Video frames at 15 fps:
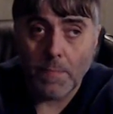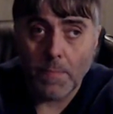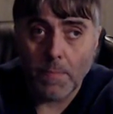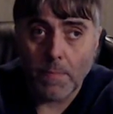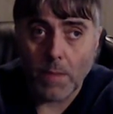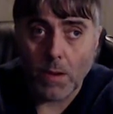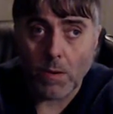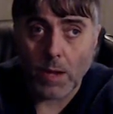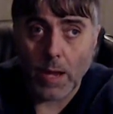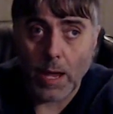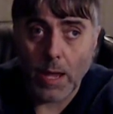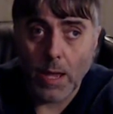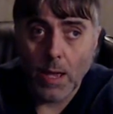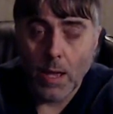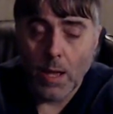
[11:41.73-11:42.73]

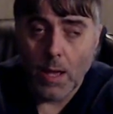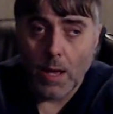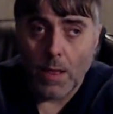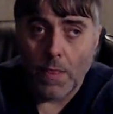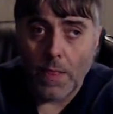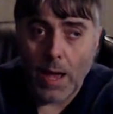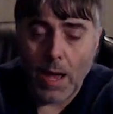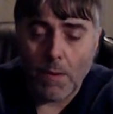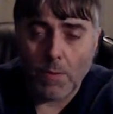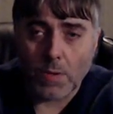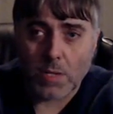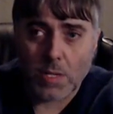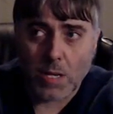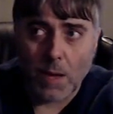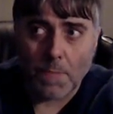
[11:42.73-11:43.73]
okay? That was
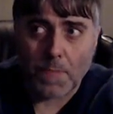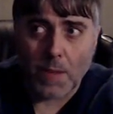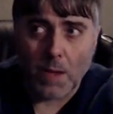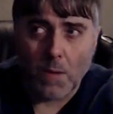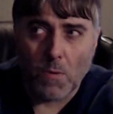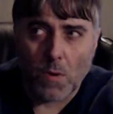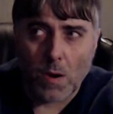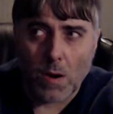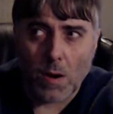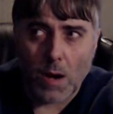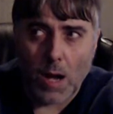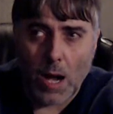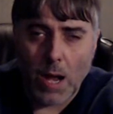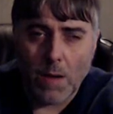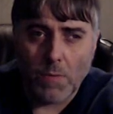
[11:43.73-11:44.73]
something where
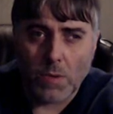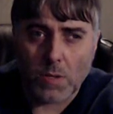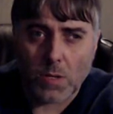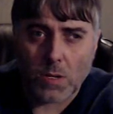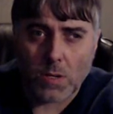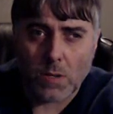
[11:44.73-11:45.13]
I was